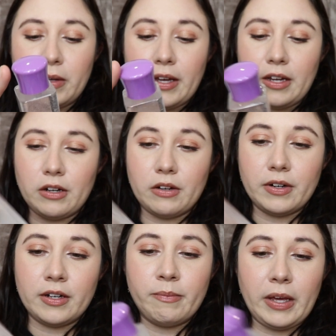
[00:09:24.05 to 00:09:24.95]
but you know
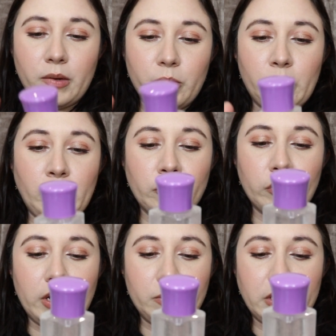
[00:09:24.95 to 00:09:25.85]
what, makeup
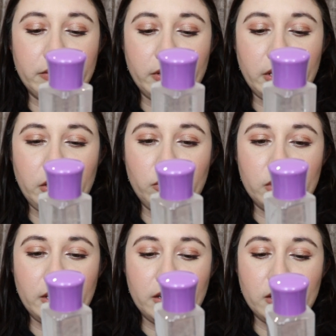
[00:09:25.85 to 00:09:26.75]
remover, I will definitely use
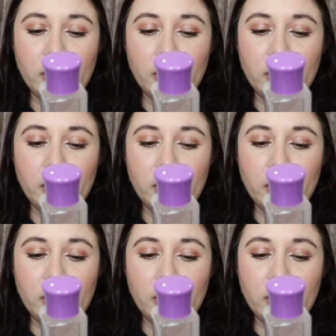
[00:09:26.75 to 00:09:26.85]
it.